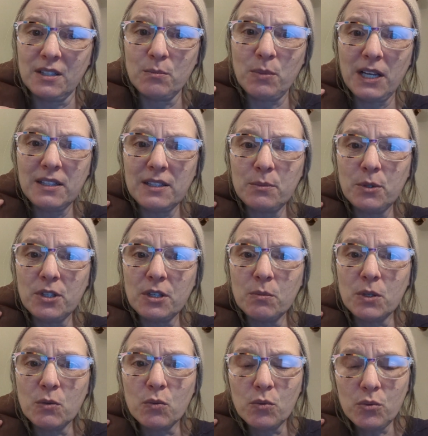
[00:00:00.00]
And back labor can
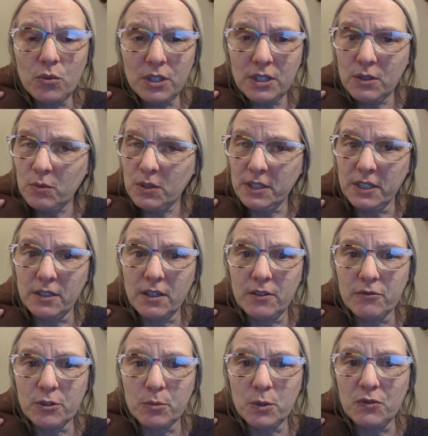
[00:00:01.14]
be really, really
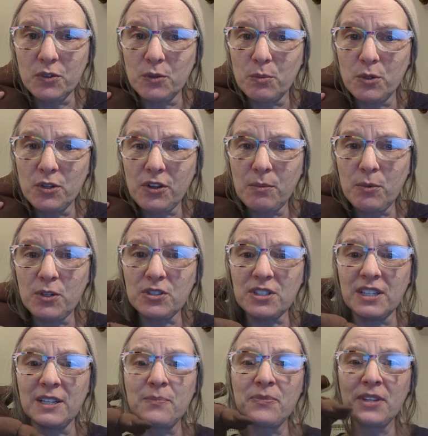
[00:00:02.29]
uncomfortable for the birthing person.